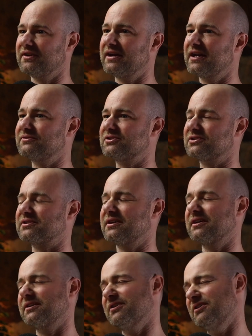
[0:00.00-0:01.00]
And I was just
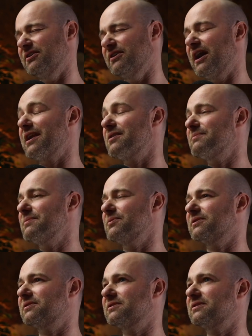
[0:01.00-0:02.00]
like, oh. And I
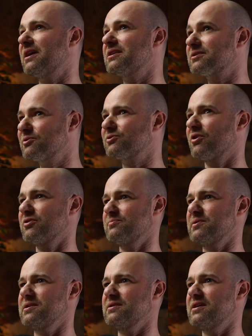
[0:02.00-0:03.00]
remember Dennis McDonough
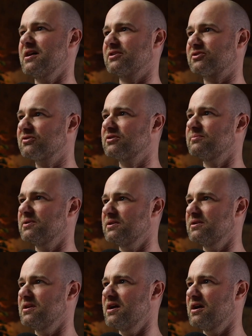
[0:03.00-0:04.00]
being there, Stugger
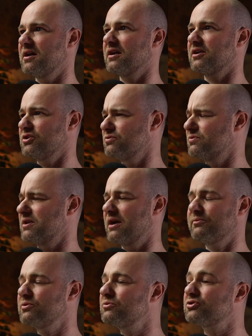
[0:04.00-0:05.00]
being there, like you were there.
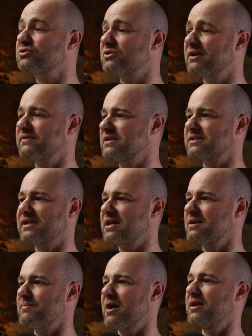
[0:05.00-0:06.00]
And we were just having this
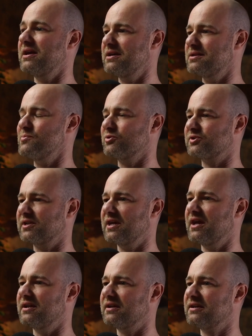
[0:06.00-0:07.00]
kick about and it hit the bus
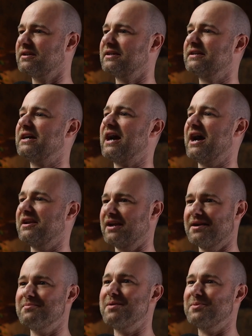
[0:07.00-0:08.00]
again. And
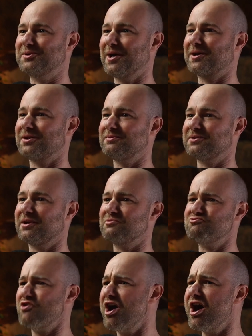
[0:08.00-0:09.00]
I remember Dad going out,
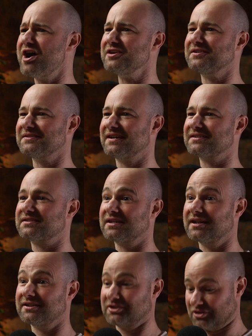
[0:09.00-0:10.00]
right, that's
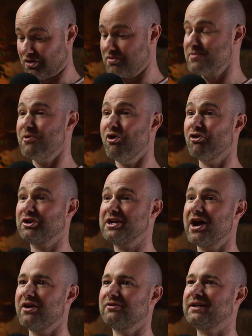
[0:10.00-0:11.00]
it, got the ball,
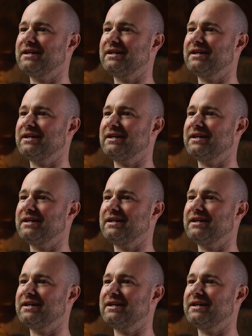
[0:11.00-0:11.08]
I